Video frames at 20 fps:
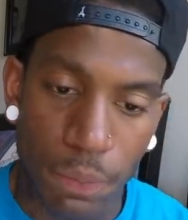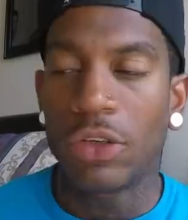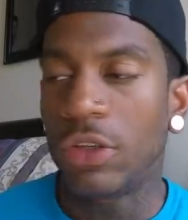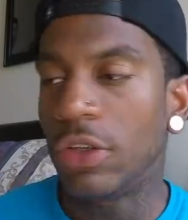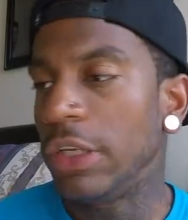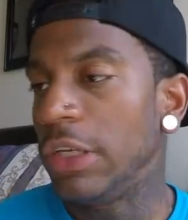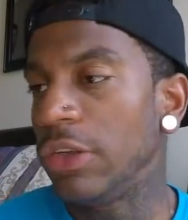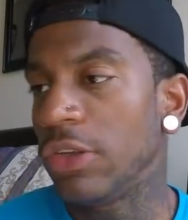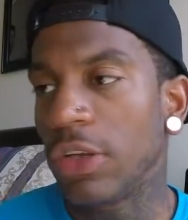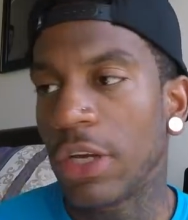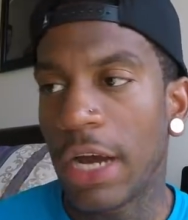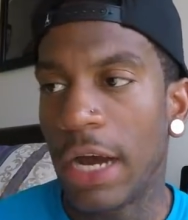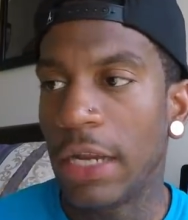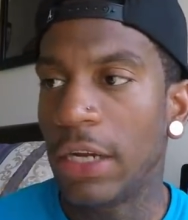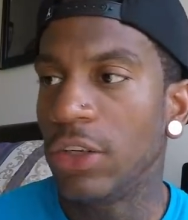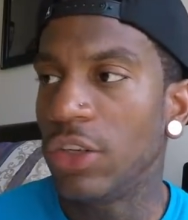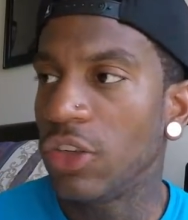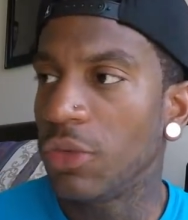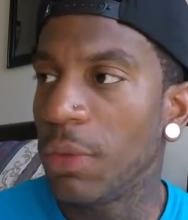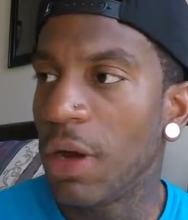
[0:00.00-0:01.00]
These are kind
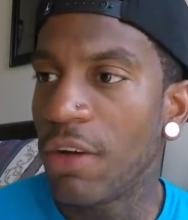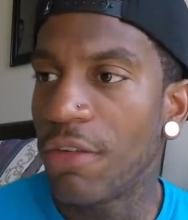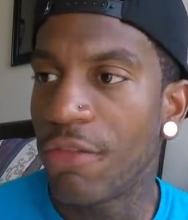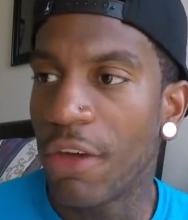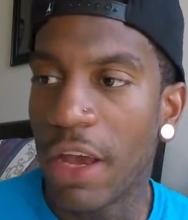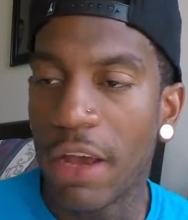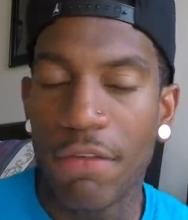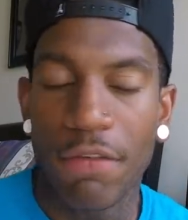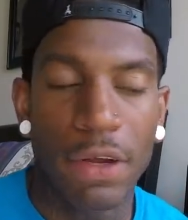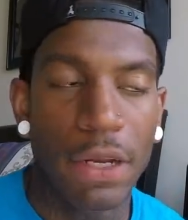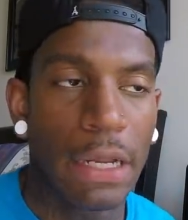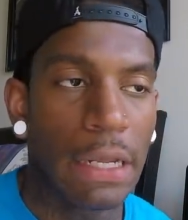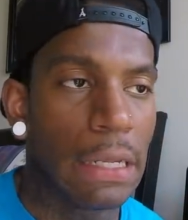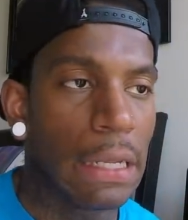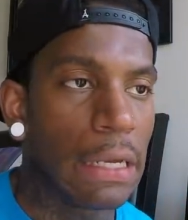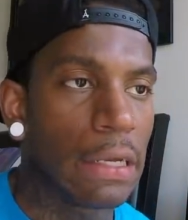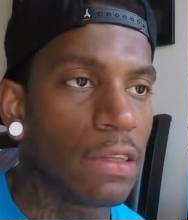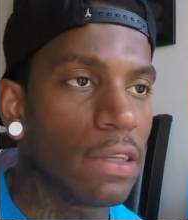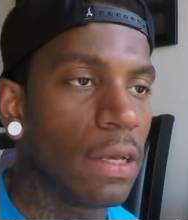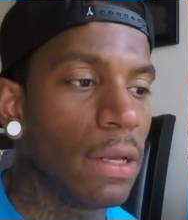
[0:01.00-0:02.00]
of just my favorite and,
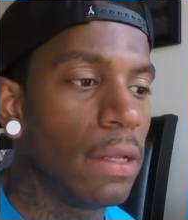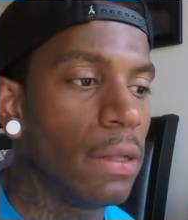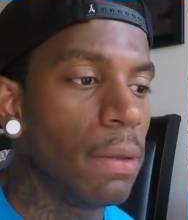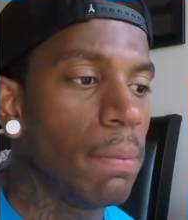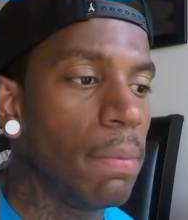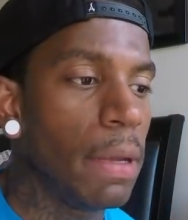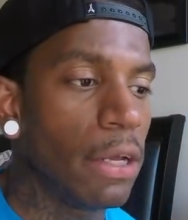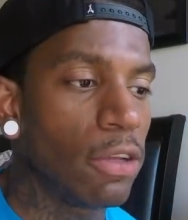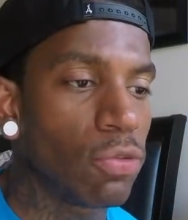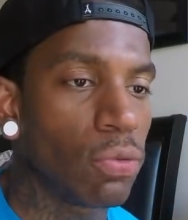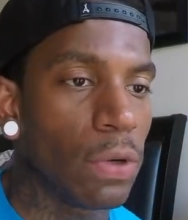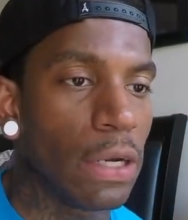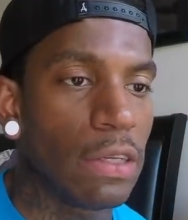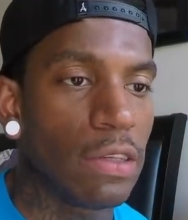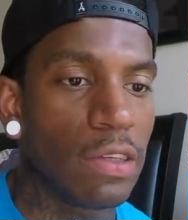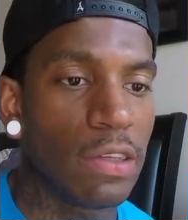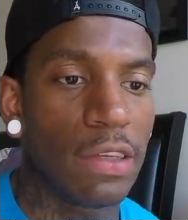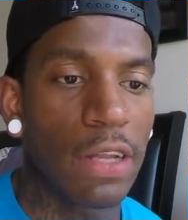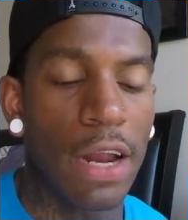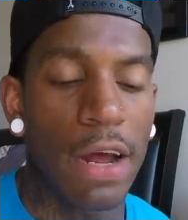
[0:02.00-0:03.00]
like I said, the best
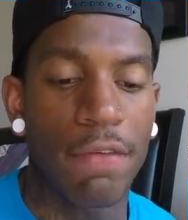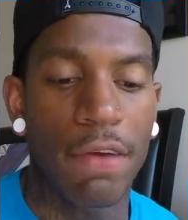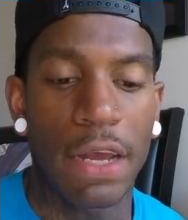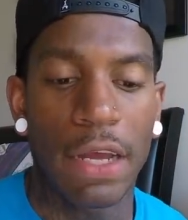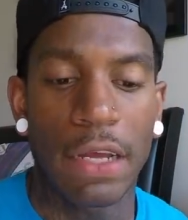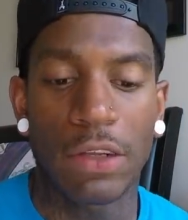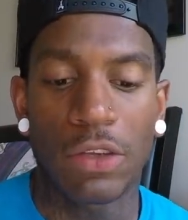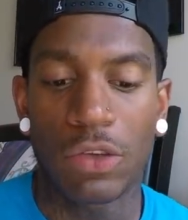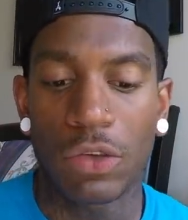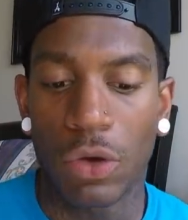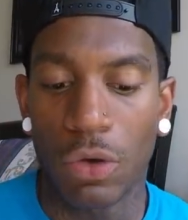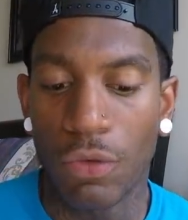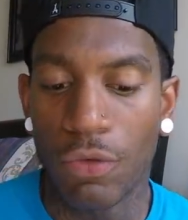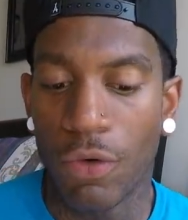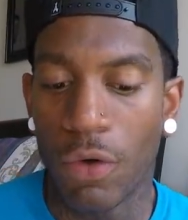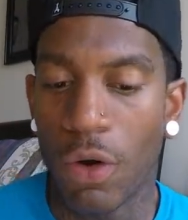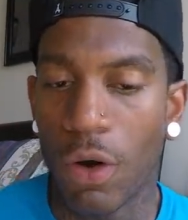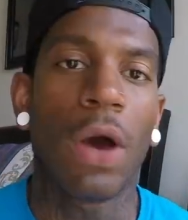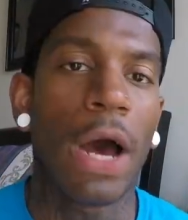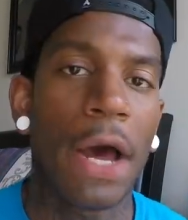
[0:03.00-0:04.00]
races that I've had so
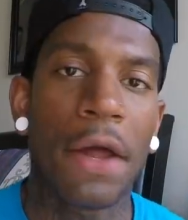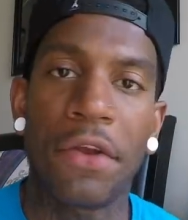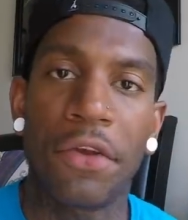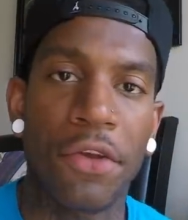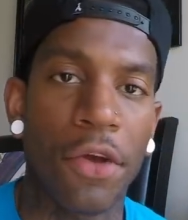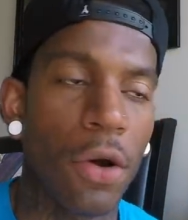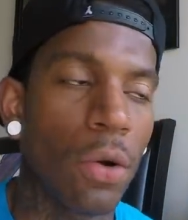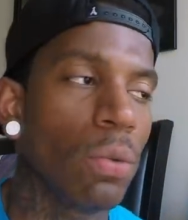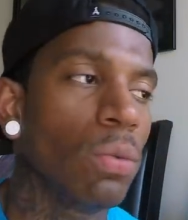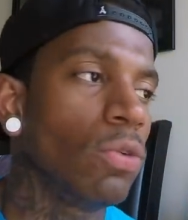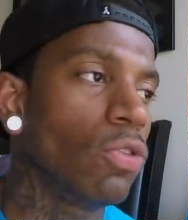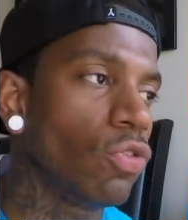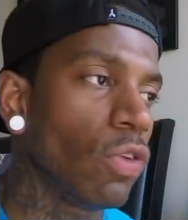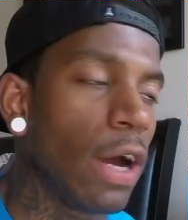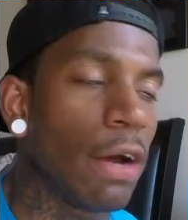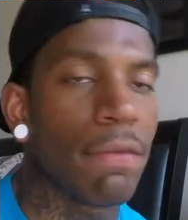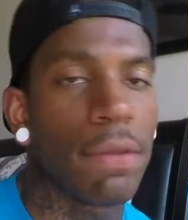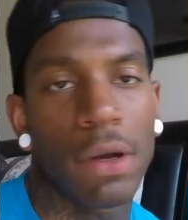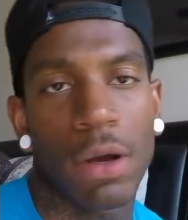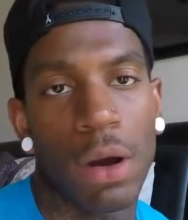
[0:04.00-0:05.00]
far. I don't
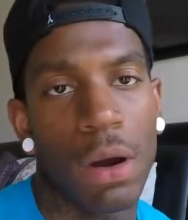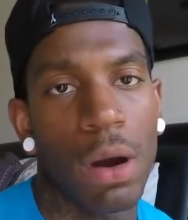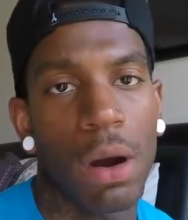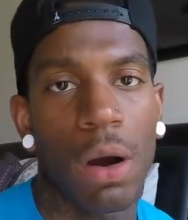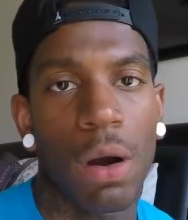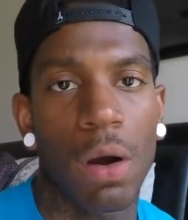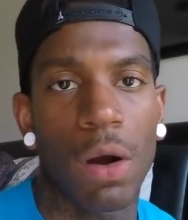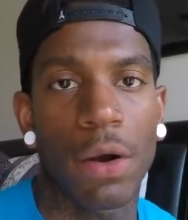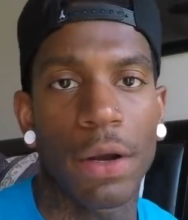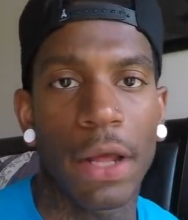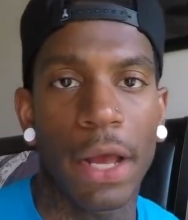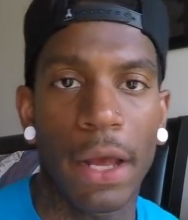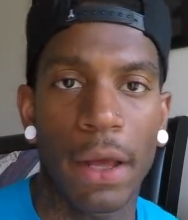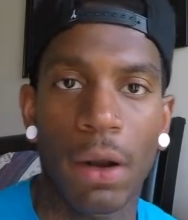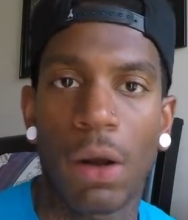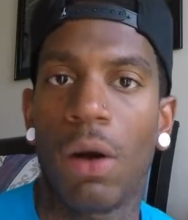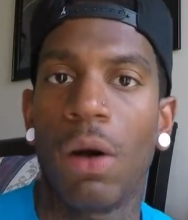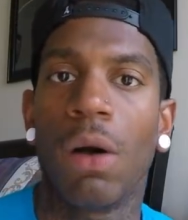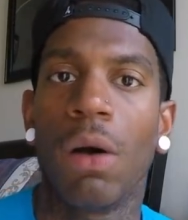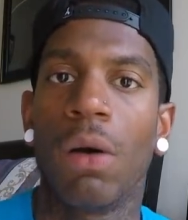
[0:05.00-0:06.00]
drive the car hard at
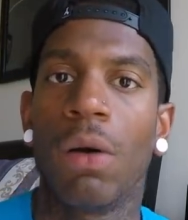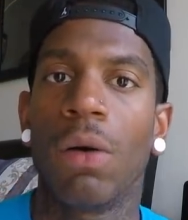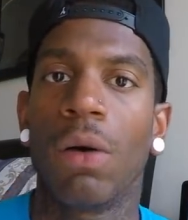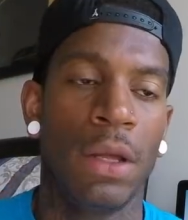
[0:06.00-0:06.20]
all.